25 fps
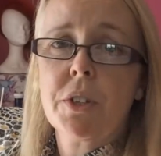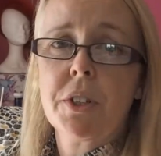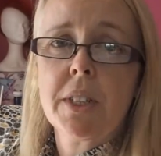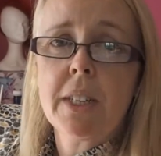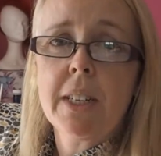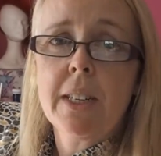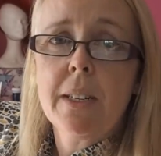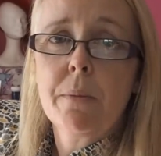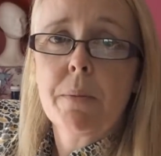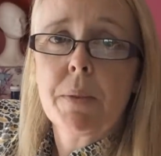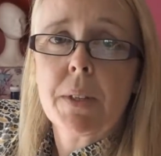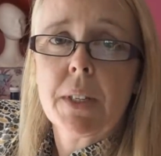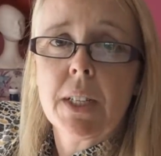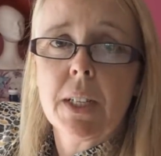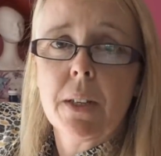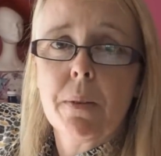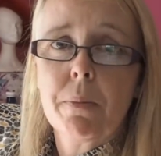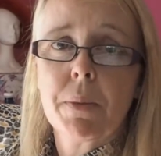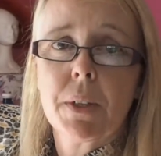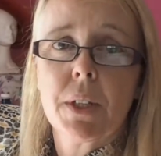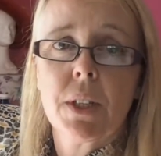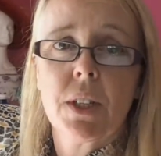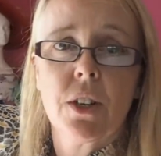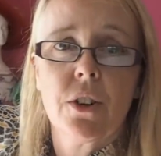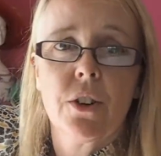seam,
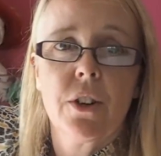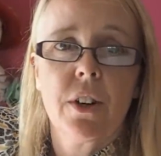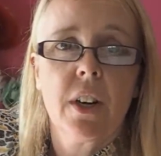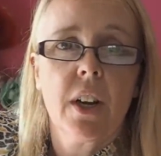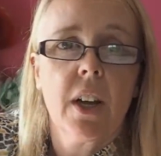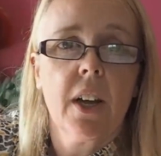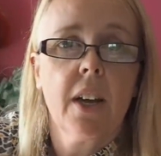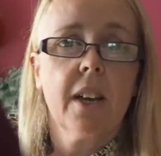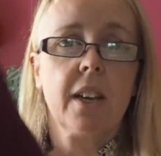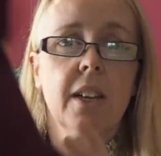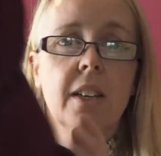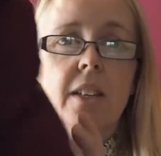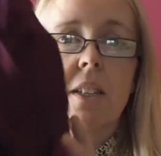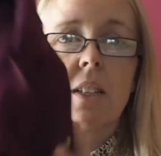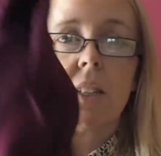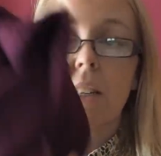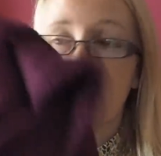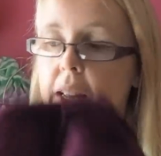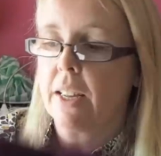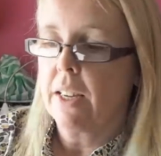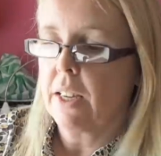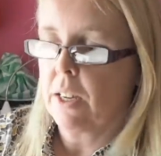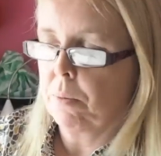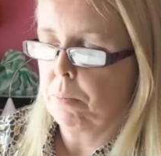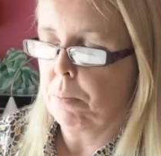seam's done and
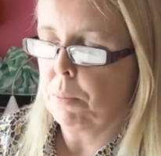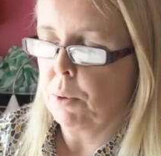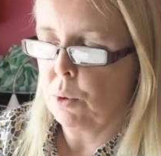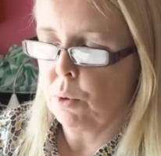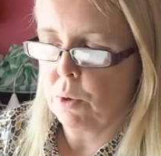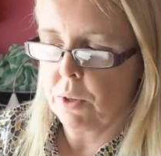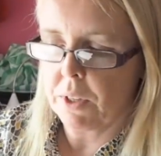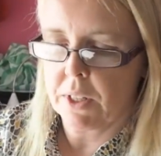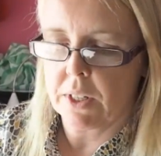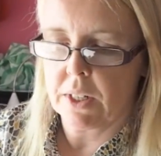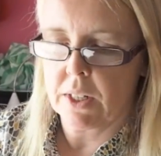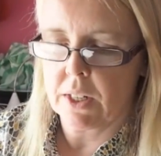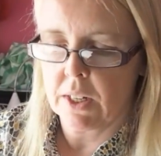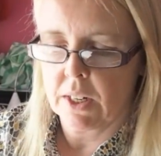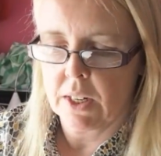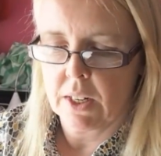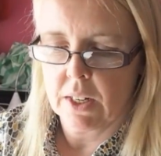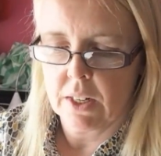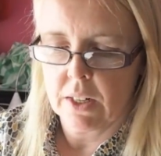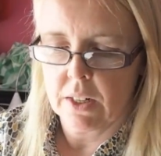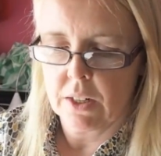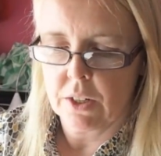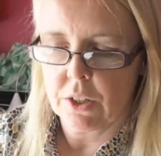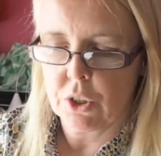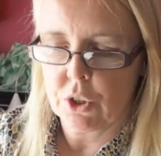like most
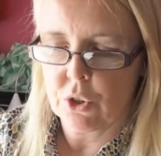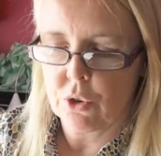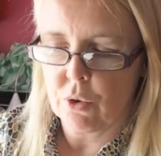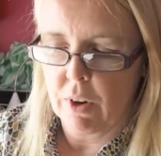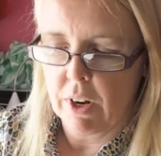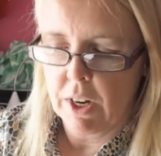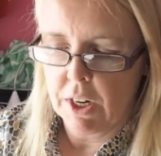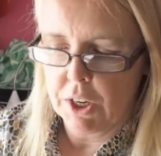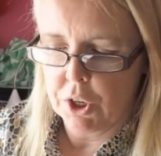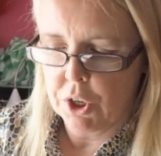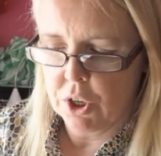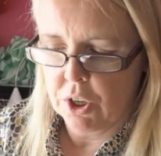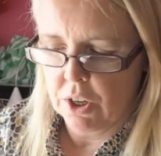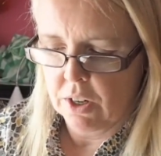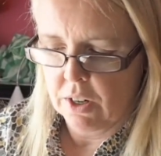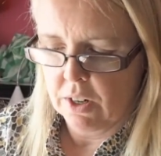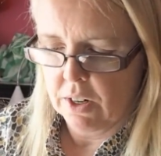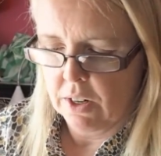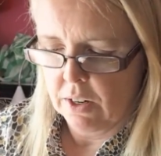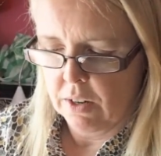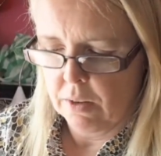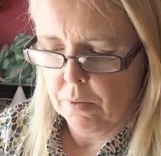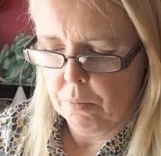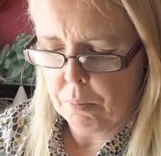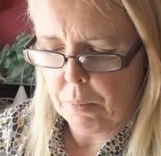stretch
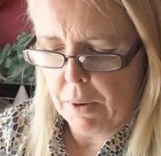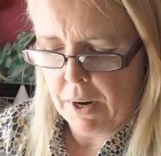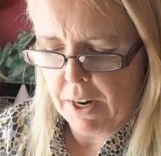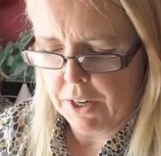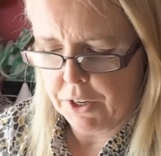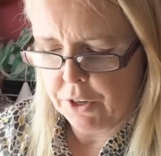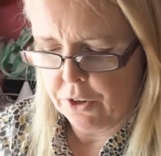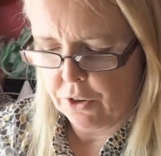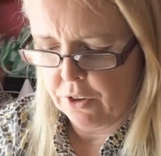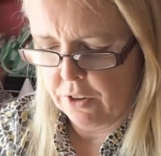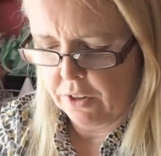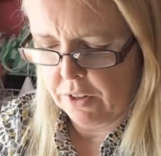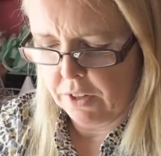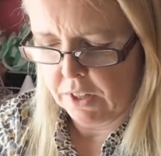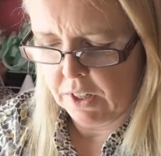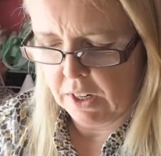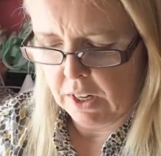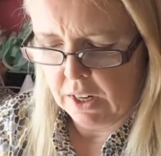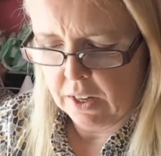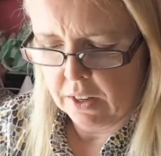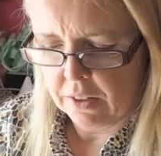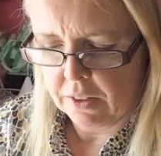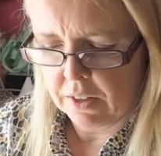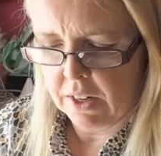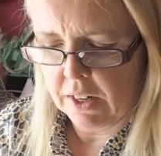patterns,
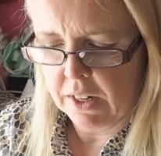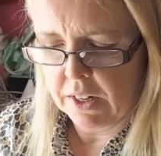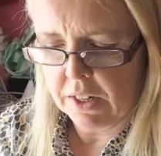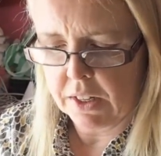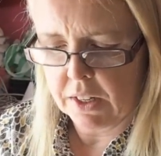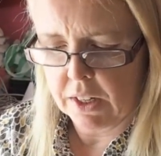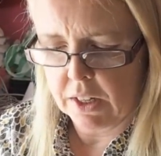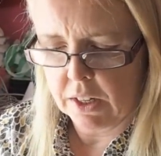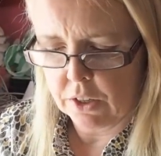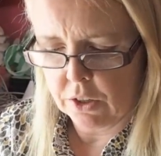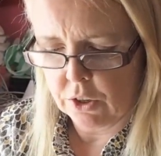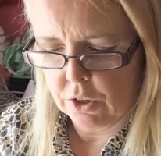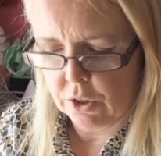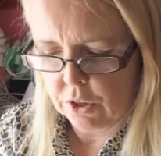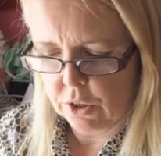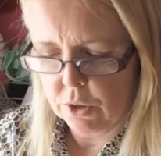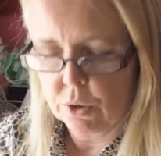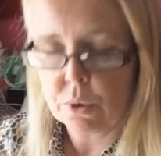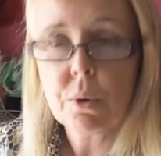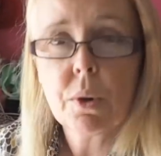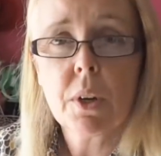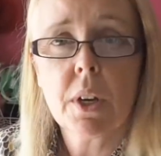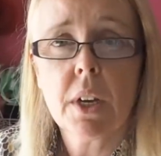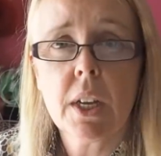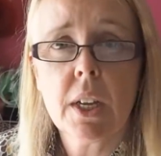the next thing to
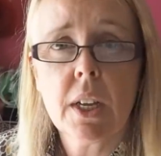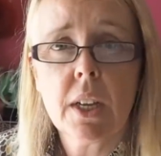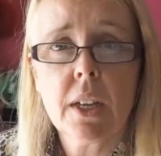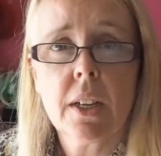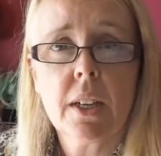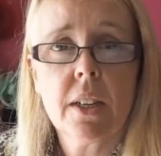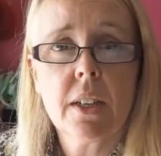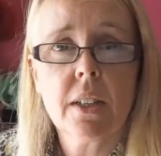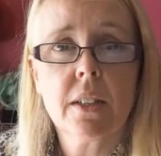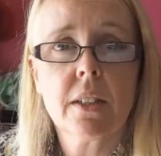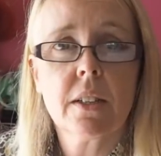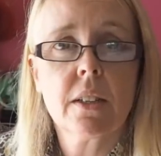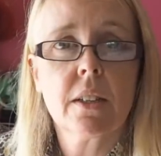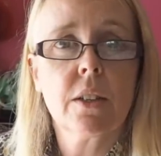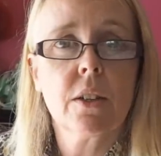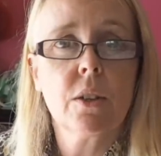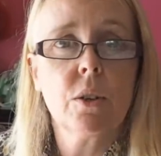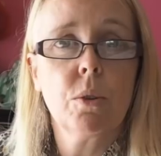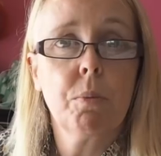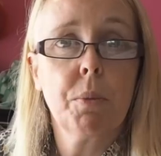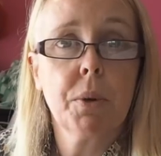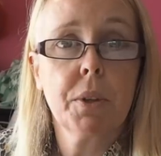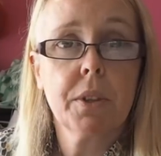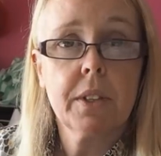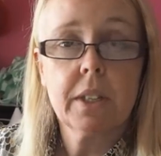do is to
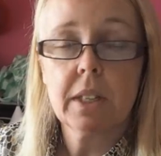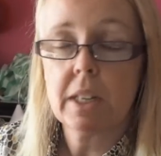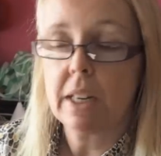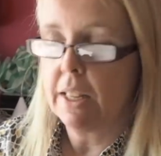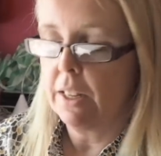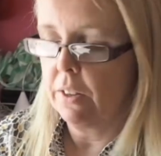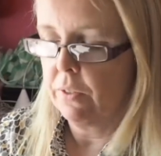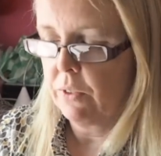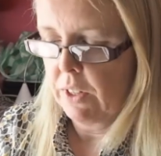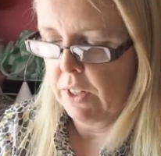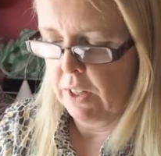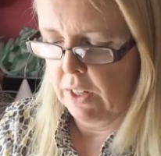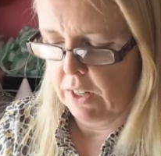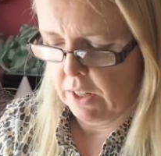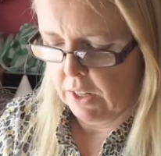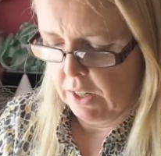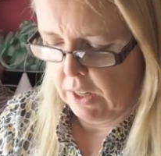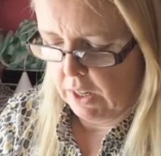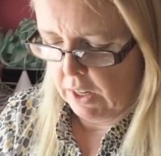put the sleeves in.